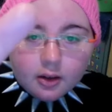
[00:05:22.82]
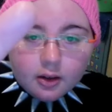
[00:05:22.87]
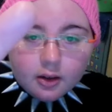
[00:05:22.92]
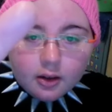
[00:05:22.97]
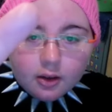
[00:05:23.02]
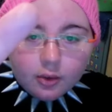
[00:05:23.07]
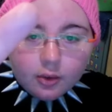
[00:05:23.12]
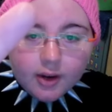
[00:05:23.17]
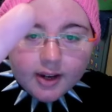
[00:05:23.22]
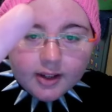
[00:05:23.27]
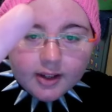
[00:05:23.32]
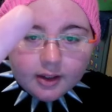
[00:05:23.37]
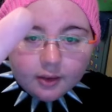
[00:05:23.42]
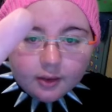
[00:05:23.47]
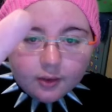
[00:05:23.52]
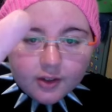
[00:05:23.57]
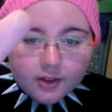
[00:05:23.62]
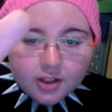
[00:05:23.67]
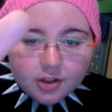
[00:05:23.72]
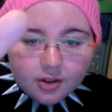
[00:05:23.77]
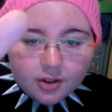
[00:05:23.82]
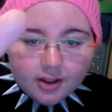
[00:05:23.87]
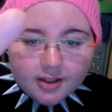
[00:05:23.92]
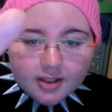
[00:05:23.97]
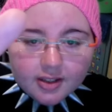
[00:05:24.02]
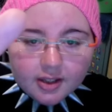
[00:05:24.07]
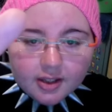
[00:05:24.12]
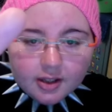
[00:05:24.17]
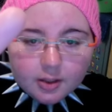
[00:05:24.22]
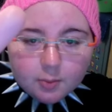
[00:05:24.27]
radiant finish. You can
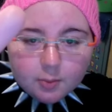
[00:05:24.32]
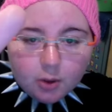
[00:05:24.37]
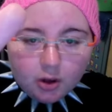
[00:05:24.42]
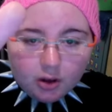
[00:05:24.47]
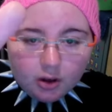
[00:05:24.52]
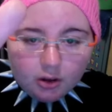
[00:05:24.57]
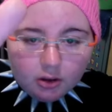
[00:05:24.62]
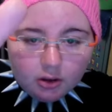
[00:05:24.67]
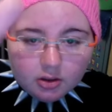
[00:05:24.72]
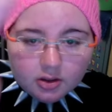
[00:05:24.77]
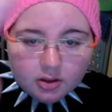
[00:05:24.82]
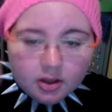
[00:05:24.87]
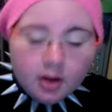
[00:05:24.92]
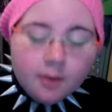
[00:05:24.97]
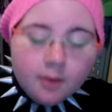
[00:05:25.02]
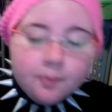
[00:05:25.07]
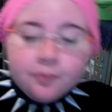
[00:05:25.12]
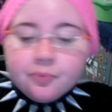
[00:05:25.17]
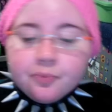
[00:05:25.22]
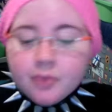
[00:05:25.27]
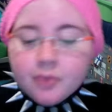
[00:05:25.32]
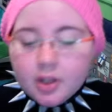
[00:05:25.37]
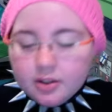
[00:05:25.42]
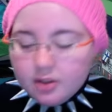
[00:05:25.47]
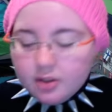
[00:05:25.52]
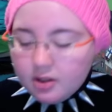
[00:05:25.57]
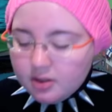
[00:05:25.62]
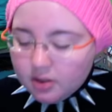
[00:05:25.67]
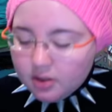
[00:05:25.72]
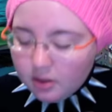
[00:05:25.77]
see the sparkles.
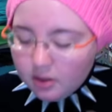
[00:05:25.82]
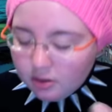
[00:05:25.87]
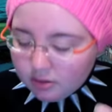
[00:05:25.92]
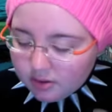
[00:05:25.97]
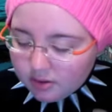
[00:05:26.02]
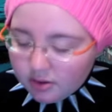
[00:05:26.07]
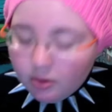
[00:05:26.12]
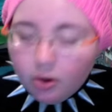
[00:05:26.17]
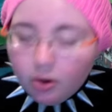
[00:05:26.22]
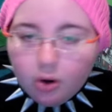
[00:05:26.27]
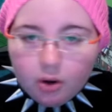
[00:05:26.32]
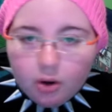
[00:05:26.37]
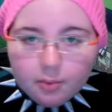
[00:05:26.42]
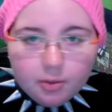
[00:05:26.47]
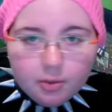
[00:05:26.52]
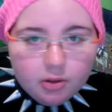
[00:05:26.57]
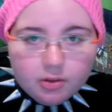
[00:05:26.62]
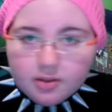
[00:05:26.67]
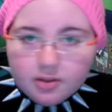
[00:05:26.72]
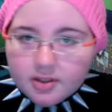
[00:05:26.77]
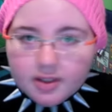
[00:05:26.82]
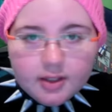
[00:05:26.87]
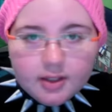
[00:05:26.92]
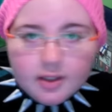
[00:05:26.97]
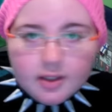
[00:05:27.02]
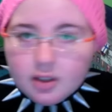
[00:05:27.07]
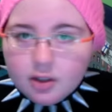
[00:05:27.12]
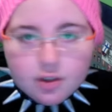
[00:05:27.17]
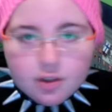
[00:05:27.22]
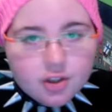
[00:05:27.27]
Doesn't look so horrible on the skin,
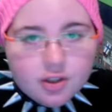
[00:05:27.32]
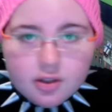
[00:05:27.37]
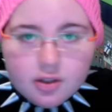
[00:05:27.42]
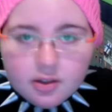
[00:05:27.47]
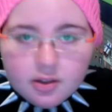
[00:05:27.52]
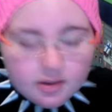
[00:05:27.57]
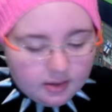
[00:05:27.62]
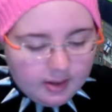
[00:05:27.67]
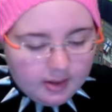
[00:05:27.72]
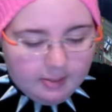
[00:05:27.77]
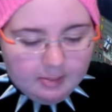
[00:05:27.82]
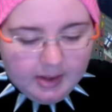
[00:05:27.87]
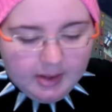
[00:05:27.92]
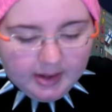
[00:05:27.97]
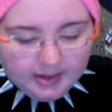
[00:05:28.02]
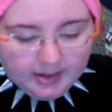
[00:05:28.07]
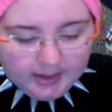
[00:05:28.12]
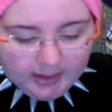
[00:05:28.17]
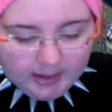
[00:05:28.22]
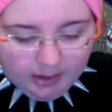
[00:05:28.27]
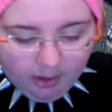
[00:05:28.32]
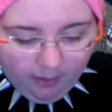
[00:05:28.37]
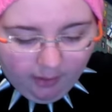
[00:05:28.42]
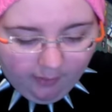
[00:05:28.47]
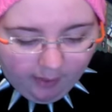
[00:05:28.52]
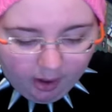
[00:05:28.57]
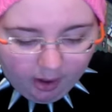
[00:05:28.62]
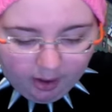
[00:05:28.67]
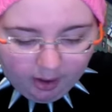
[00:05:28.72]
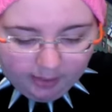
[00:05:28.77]
it looks just amazing.
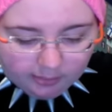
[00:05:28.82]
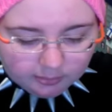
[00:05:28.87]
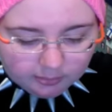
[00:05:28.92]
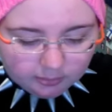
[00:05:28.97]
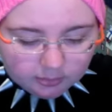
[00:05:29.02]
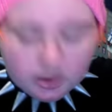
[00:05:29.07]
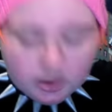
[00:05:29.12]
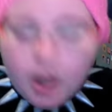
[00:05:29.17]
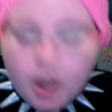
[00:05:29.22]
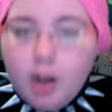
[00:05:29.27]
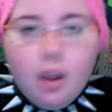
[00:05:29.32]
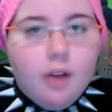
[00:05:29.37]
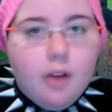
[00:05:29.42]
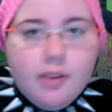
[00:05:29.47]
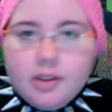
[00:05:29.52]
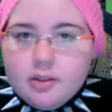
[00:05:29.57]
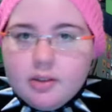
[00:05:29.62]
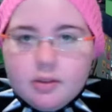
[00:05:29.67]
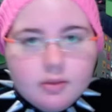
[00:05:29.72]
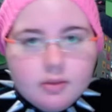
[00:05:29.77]
I love it.